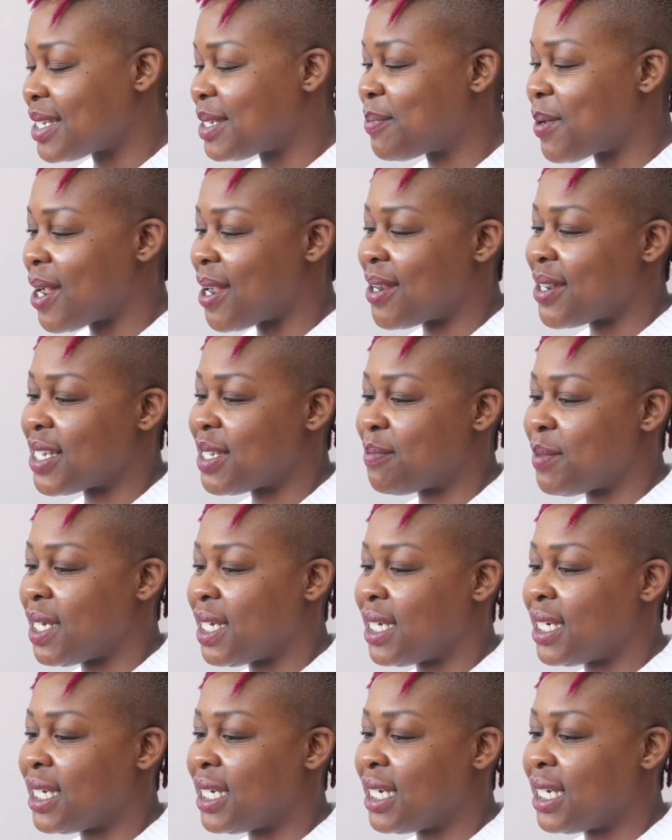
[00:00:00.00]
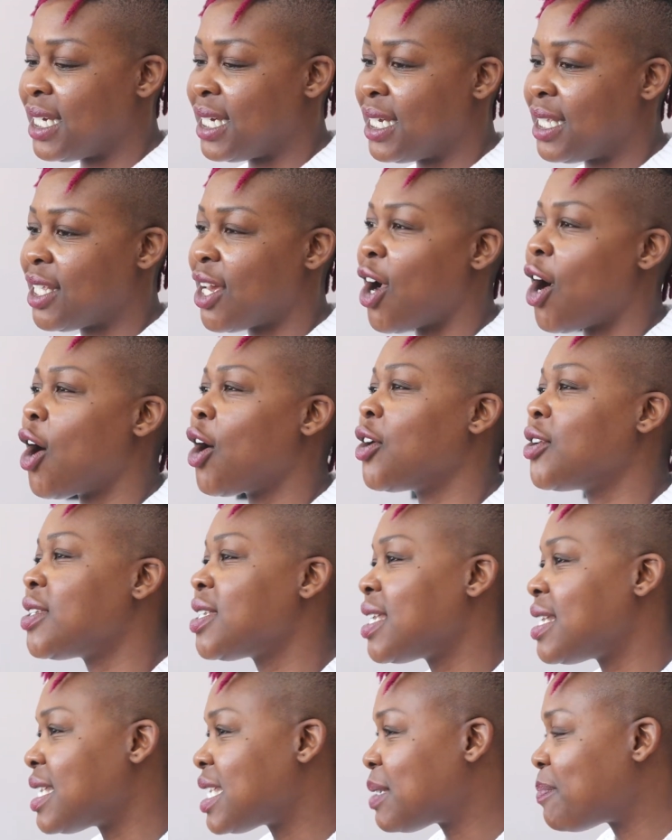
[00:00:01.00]
inspires me, the
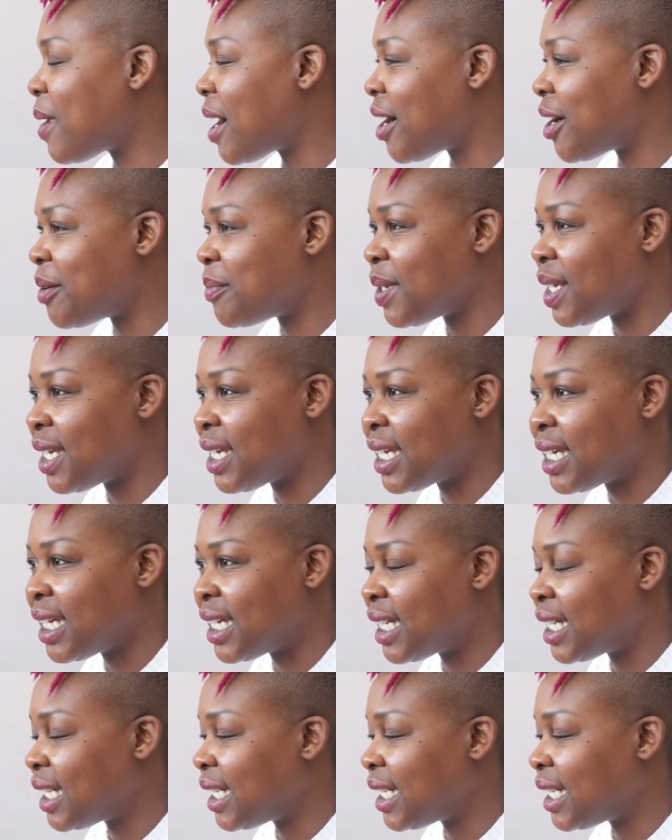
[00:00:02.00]
arts inspire me.